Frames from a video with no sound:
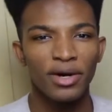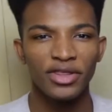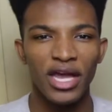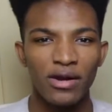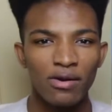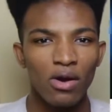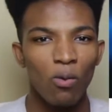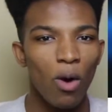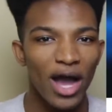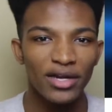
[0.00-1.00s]
But then,
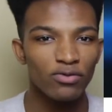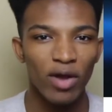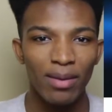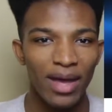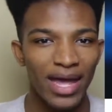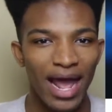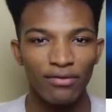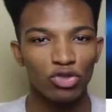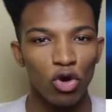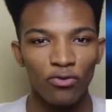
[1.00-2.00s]
why does Rayman
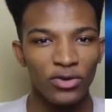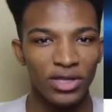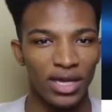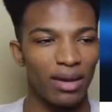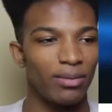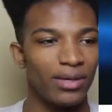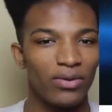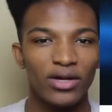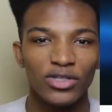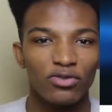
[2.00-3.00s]
have a trophy in the game? I mean,
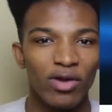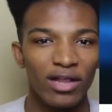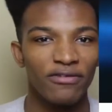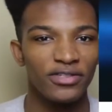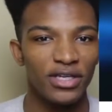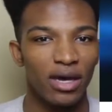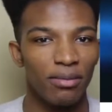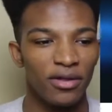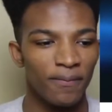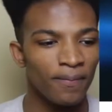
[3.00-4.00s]
where's his relevancy
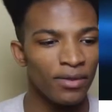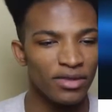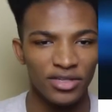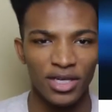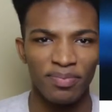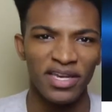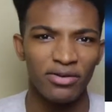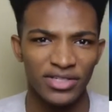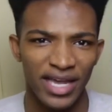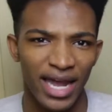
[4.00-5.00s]
come in? Does he
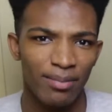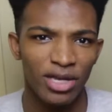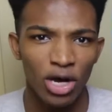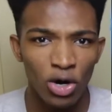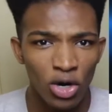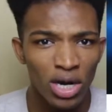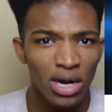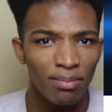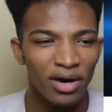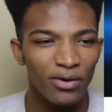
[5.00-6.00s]
appear as a cameo?
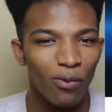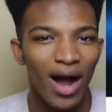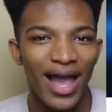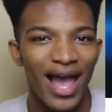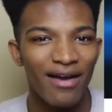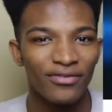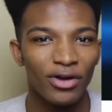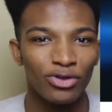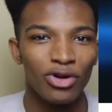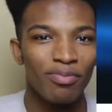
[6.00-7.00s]
But why
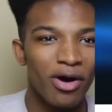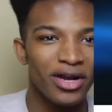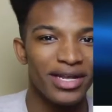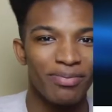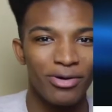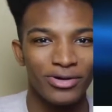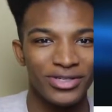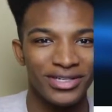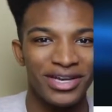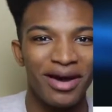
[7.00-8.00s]
have a third party
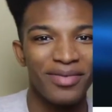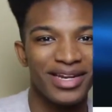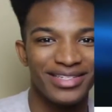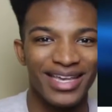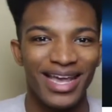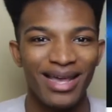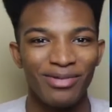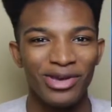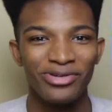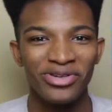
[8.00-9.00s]
person come in as a
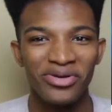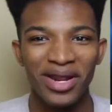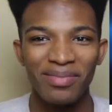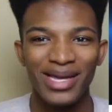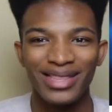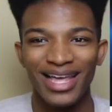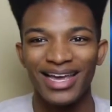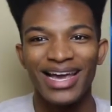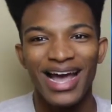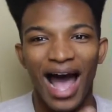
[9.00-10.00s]
cameo? You know what I mean?
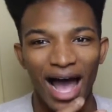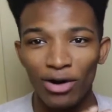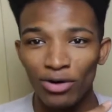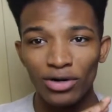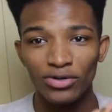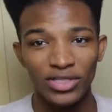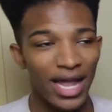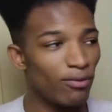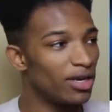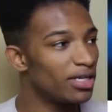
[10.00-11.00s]
Like, I don't
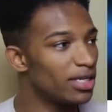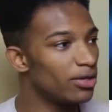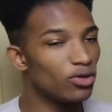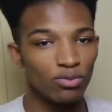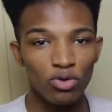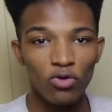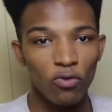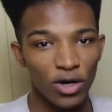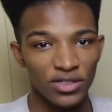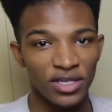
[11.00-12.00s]
understand what Nintendo's
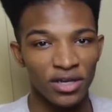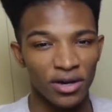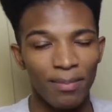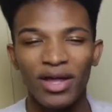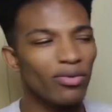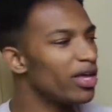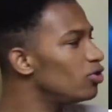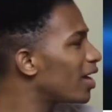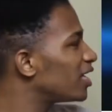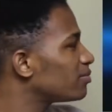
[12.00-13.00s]
move was here. And by the way,
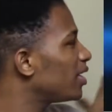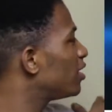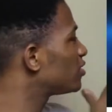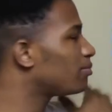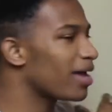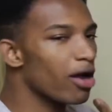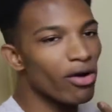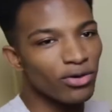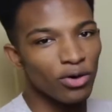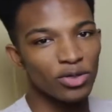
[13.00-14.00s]
you guys may hear some
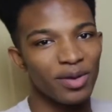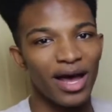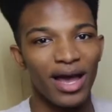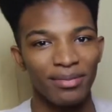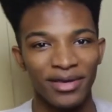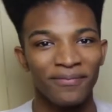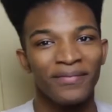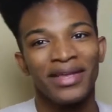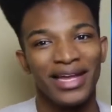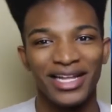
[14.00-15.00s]
background noise behind me.
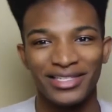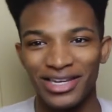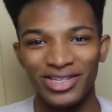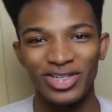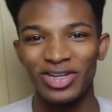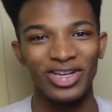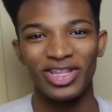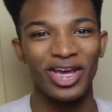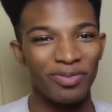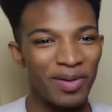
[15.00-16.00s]
It's just the,
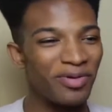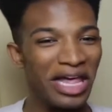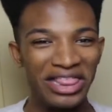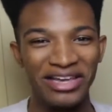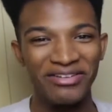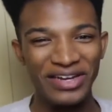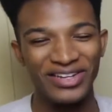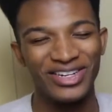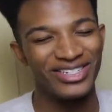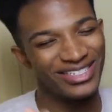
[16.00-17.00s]
the other people that live here.
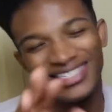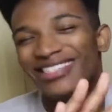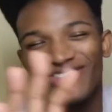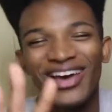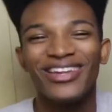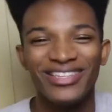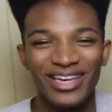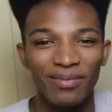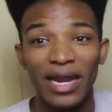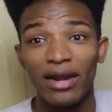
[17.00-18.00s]
You know, try to
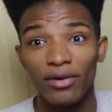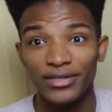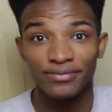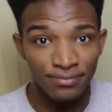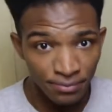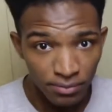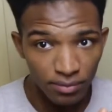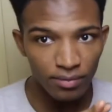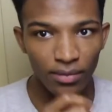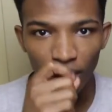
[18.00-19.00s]
deal. But anyways,
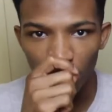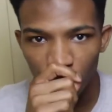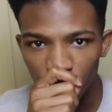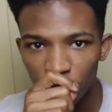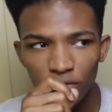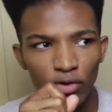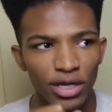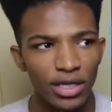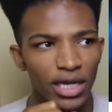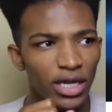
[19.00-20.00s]
this is
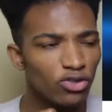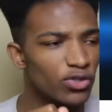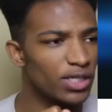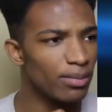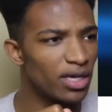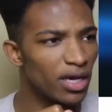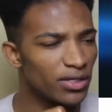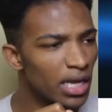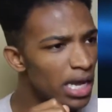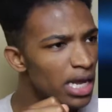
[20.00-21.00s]
really interesting
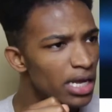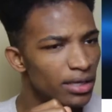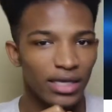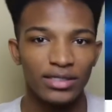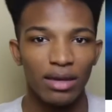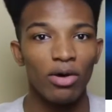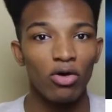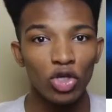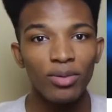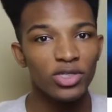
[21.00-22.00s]
because they
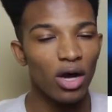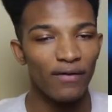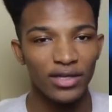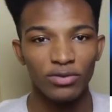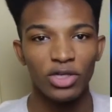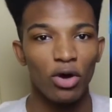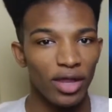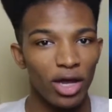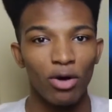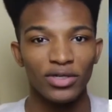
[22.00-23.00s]
well Ubisoft, as we know,
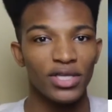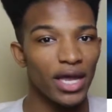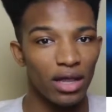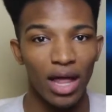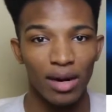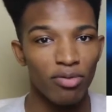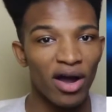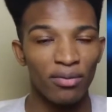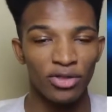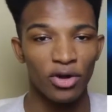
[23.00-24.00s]
they always take a lot of
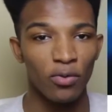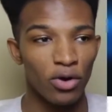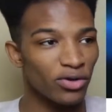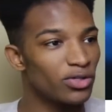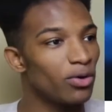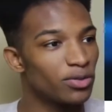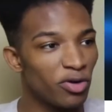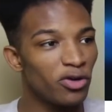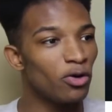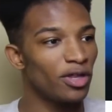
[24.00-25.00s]
pride with their work. So it's
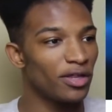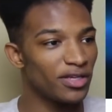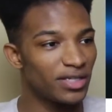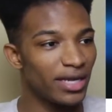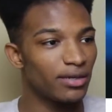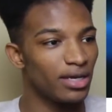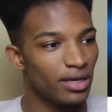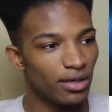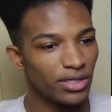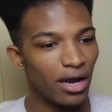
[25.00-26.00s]
pretty cool that they sent
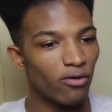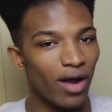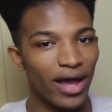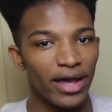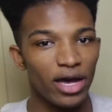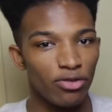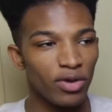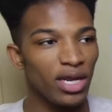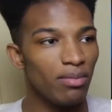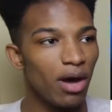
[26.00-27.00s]
Sakurai a
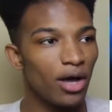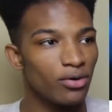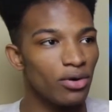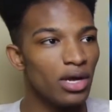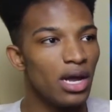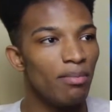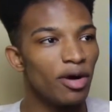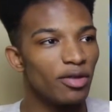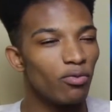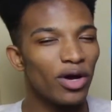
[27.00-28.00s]
3D model.
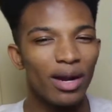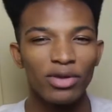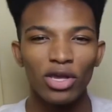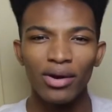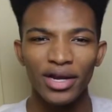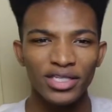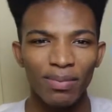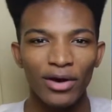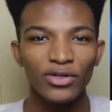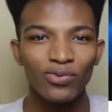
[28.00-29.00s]
But what I'm curious
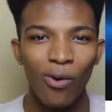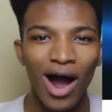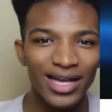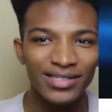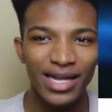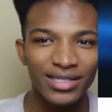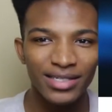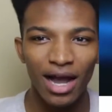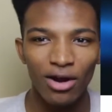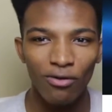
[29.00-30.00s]
about is why send
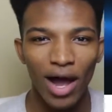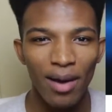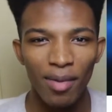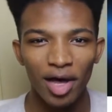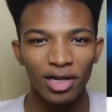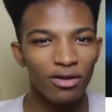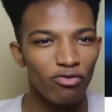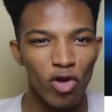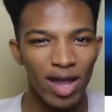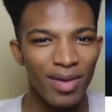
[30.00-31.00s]
Sakurai a model of
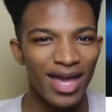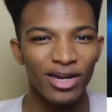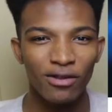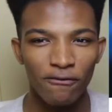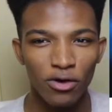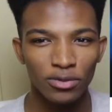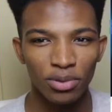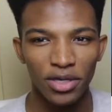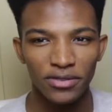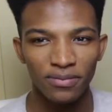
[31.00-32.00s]
Rayman in the first
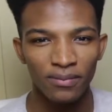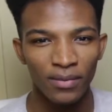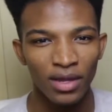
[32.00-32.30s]
place?